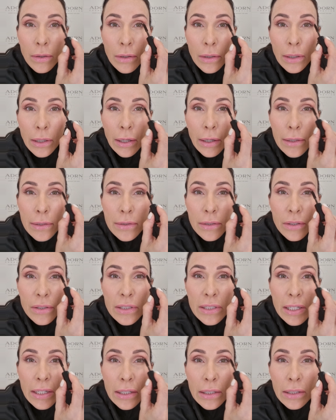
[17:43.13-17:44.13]
Okay, so
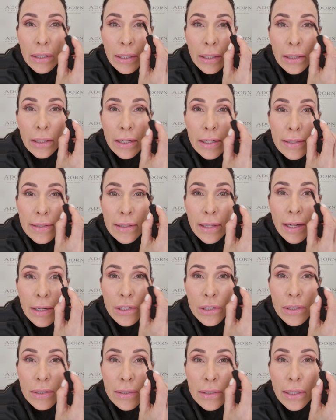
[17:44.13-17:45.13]
tickling these
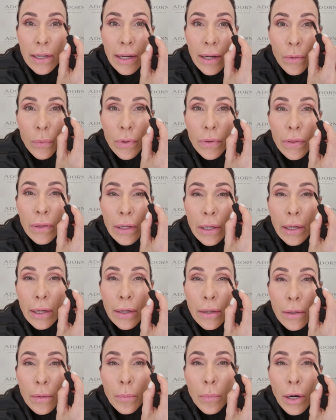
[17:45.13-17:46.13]
lashes now with the
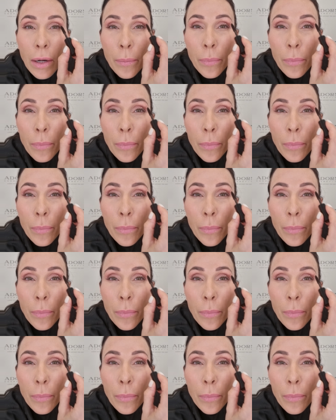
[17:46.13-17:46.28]
end of my